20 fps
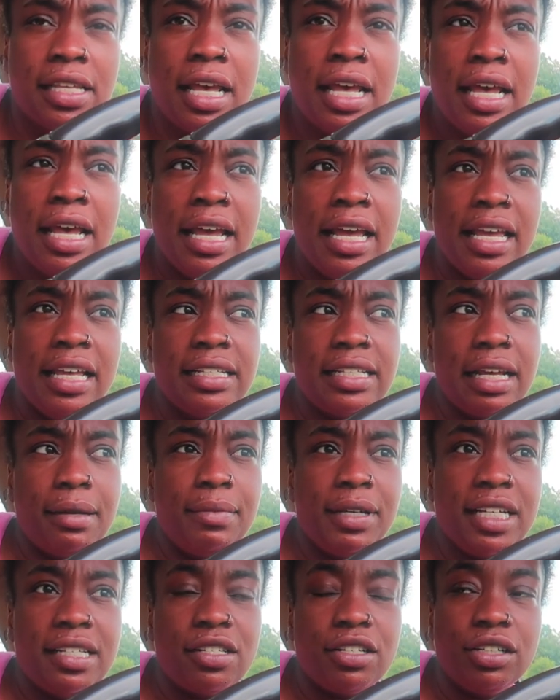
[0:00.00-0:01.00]
He said
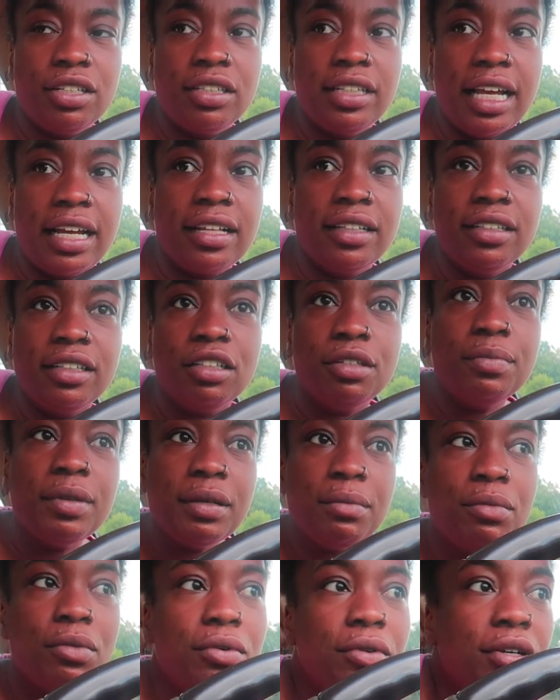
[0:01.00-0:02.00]
because they're like a little
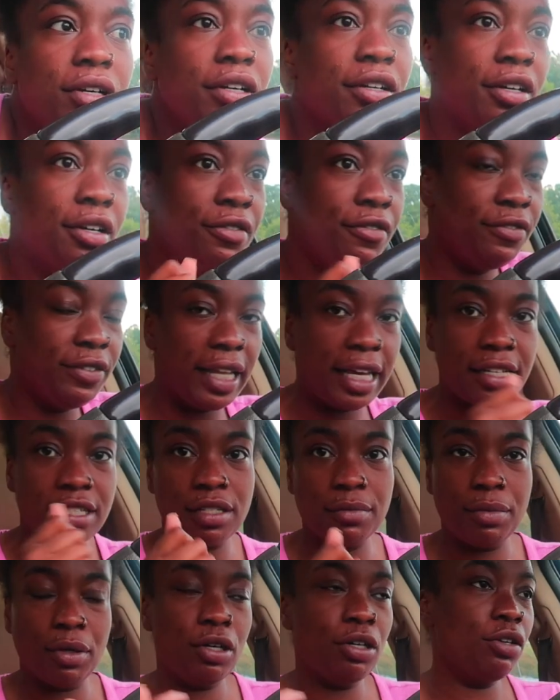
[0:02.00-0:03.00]
bit more
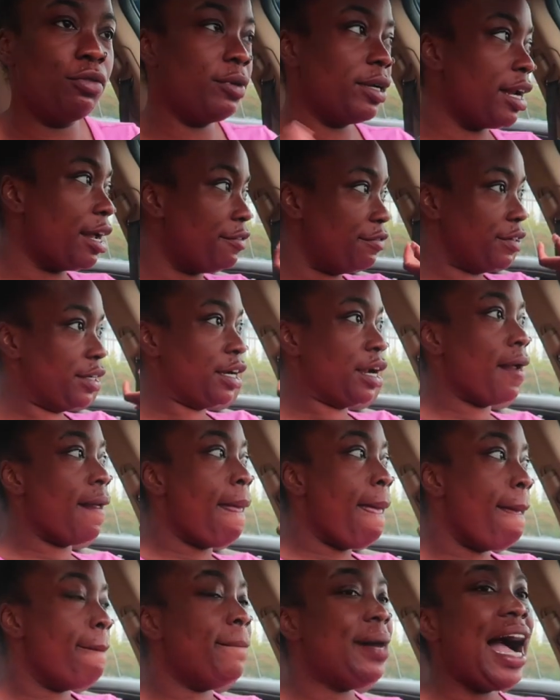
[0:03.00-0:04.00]
flexible, whatever.
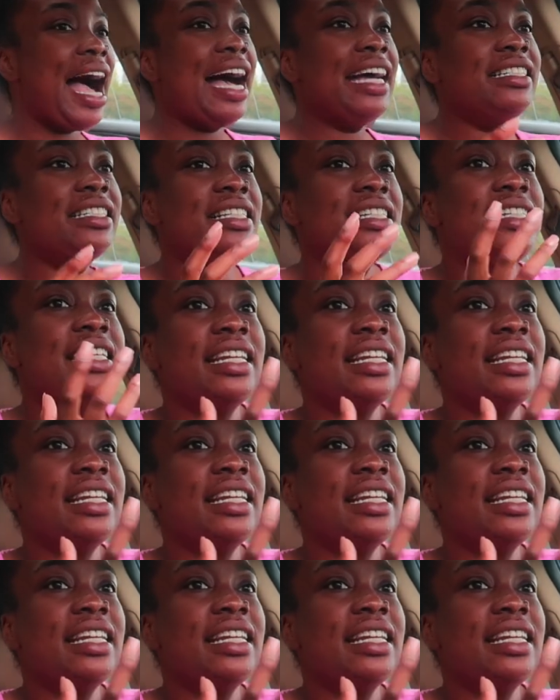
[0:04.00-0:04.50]
But I just